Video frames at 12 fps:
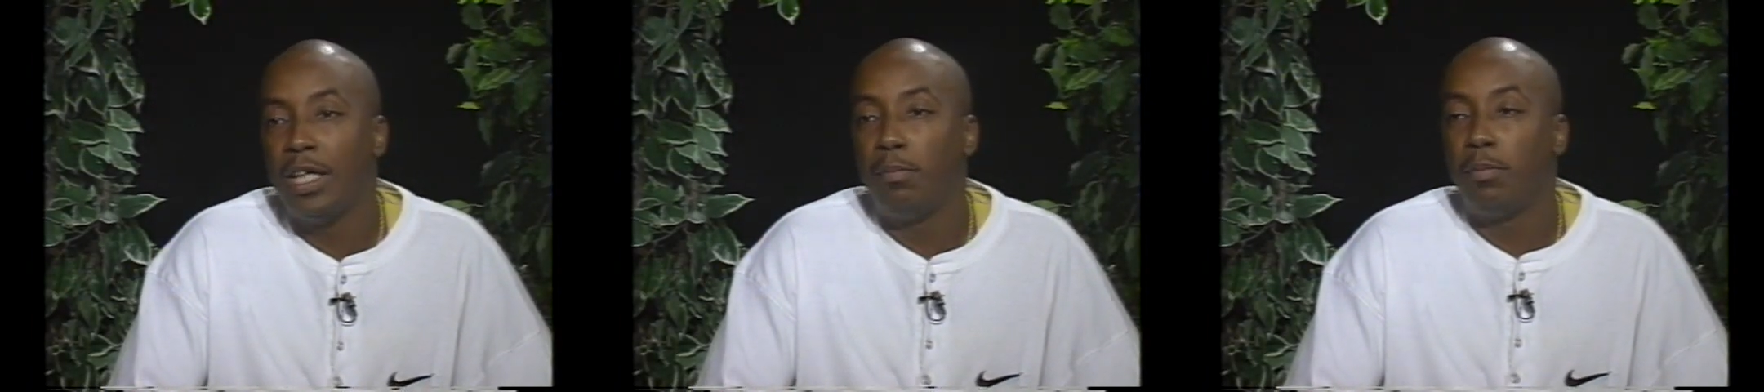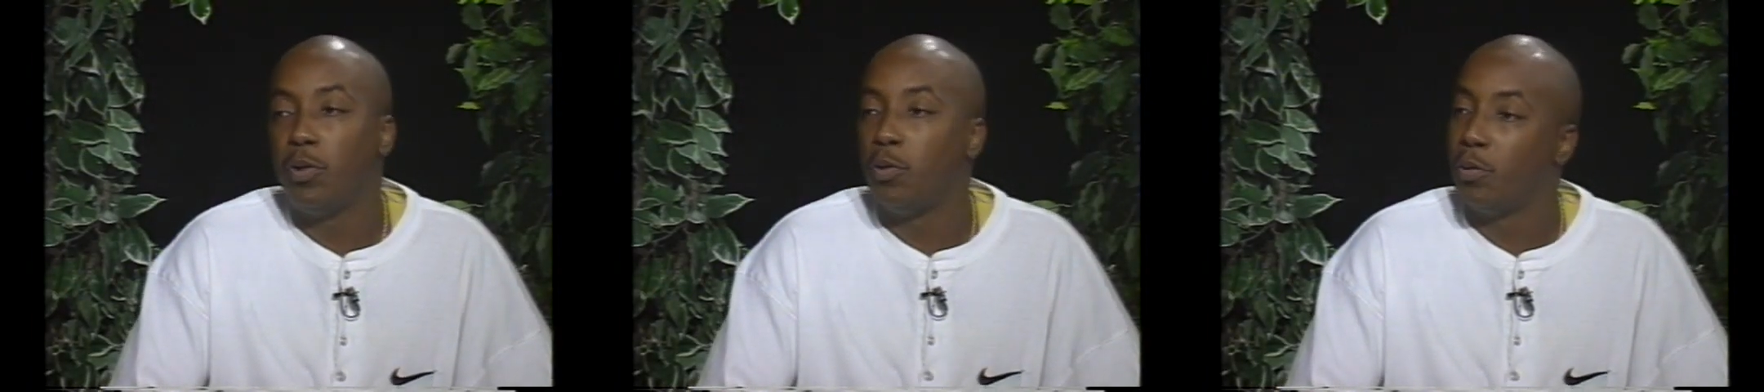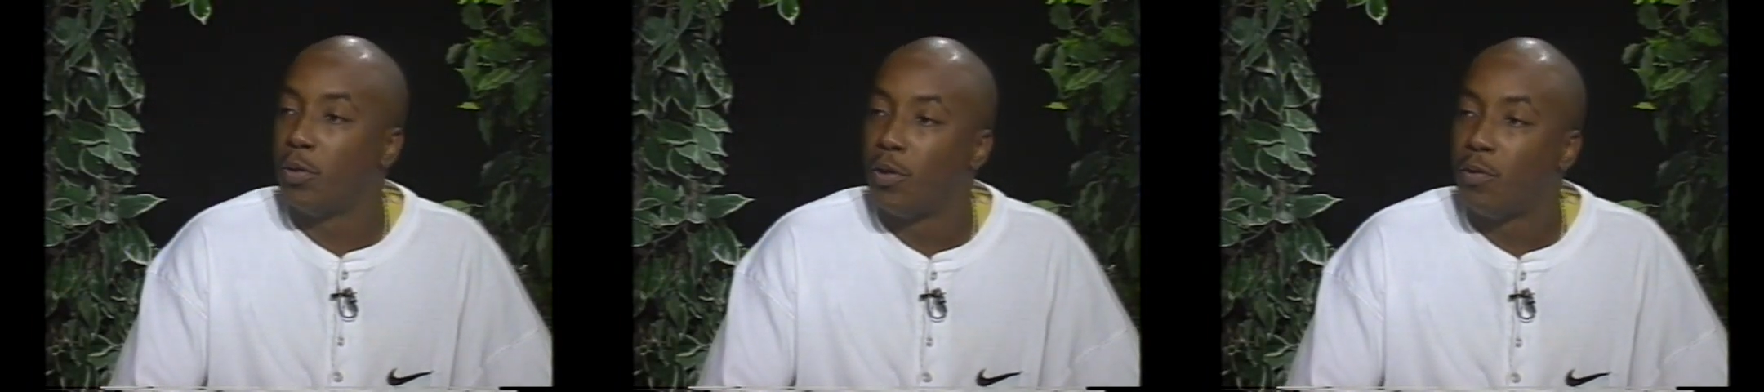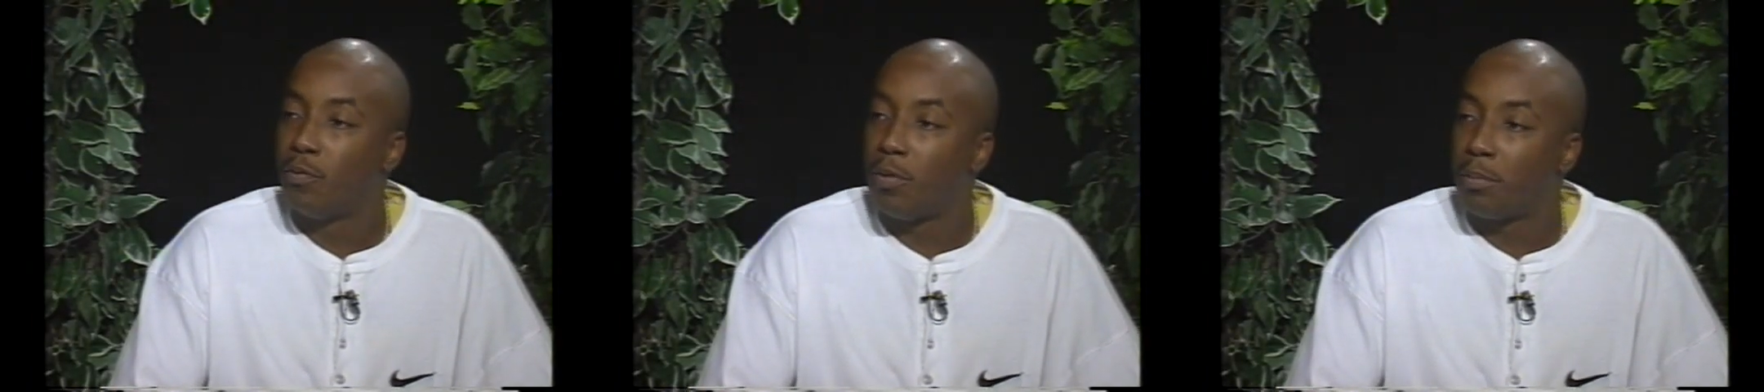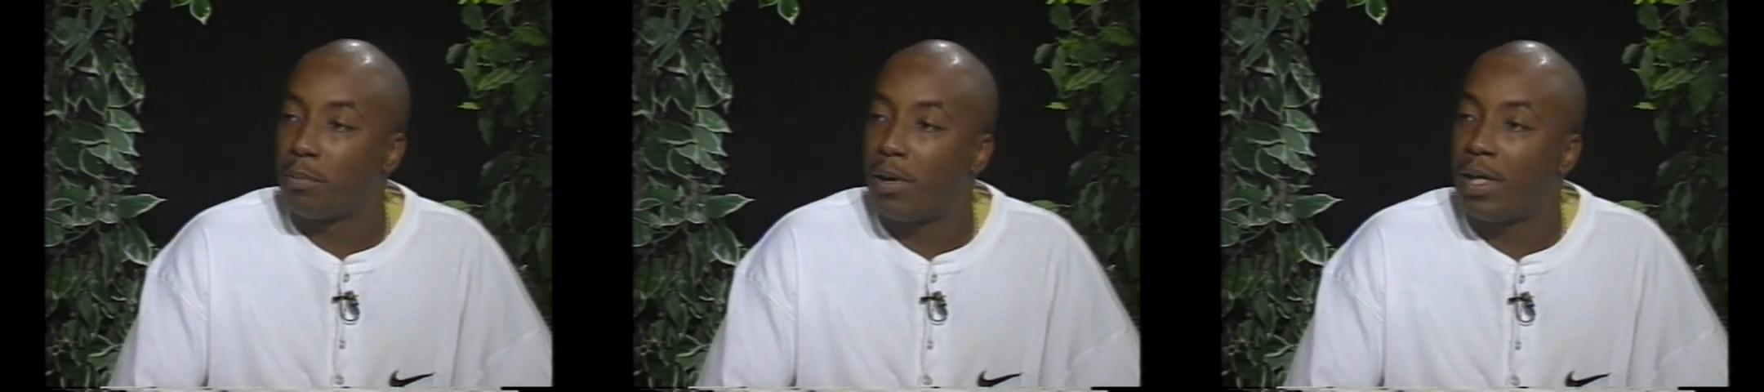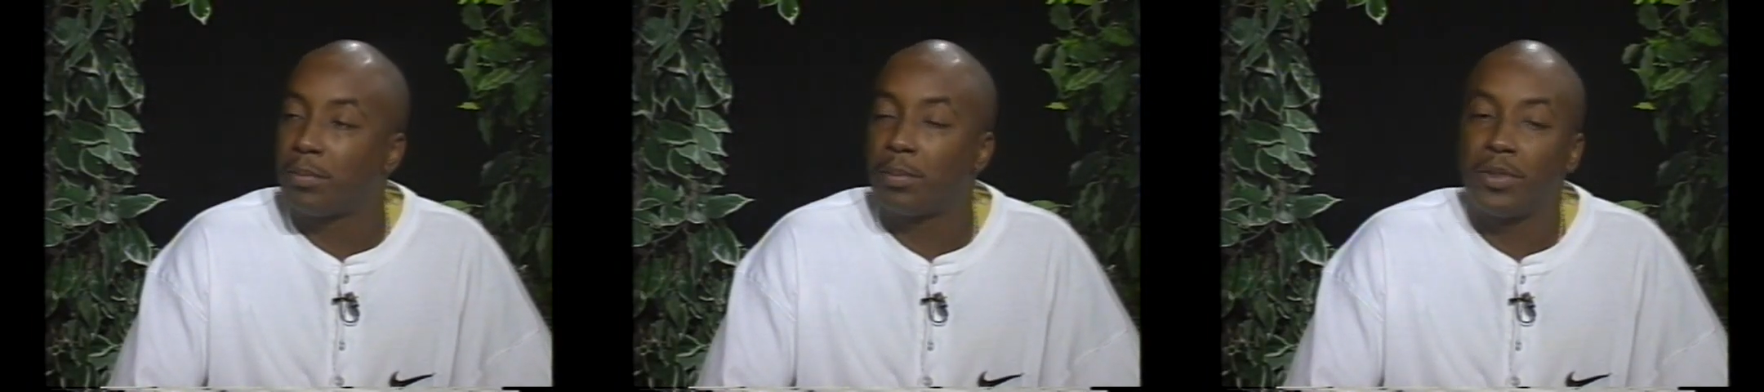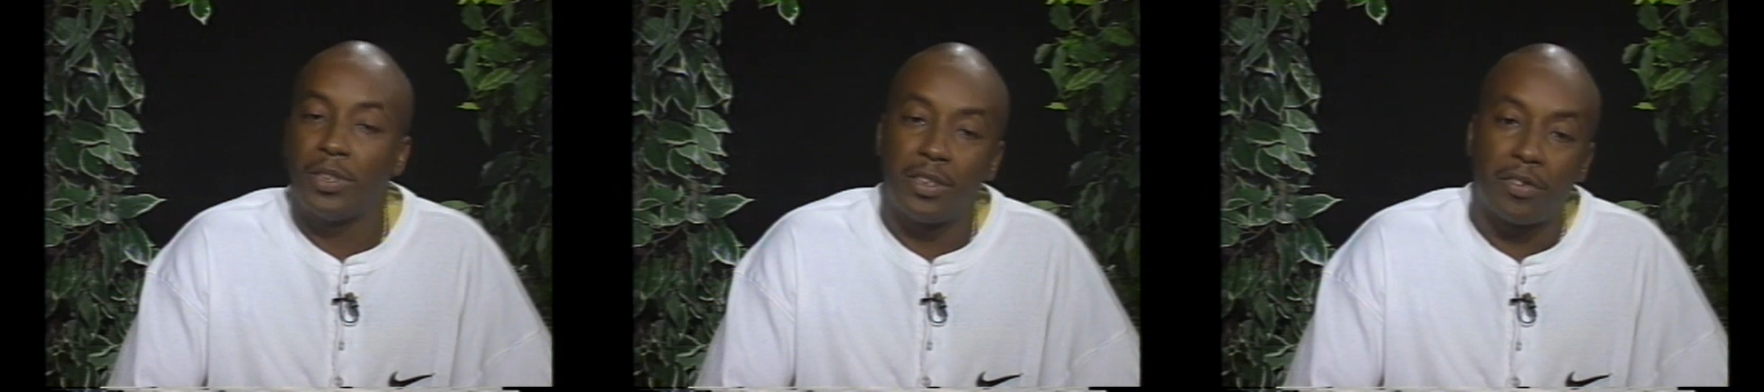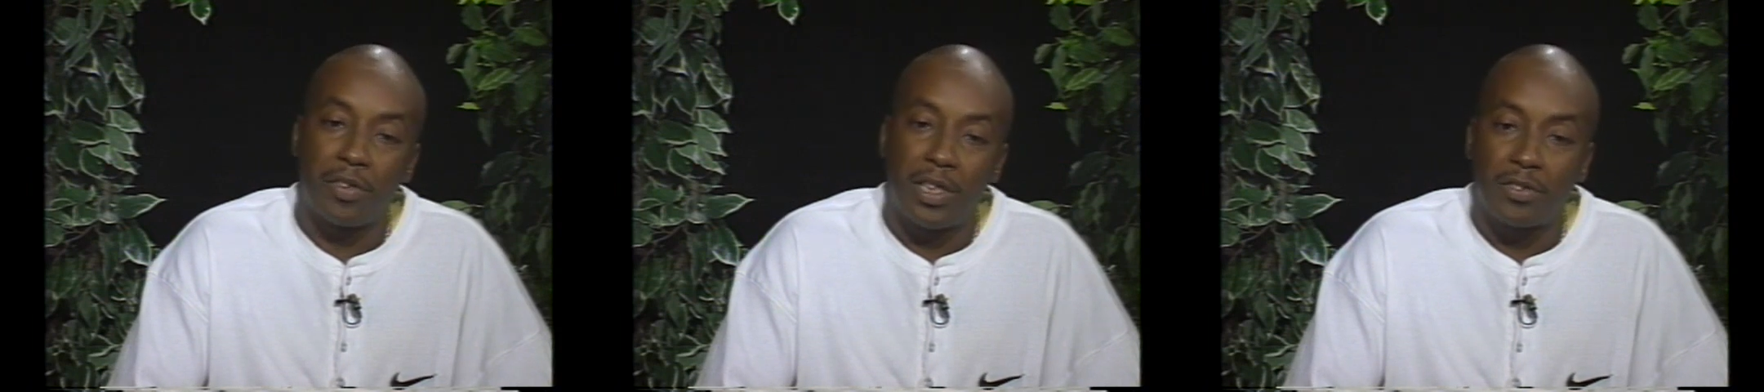from prospering in the things of God,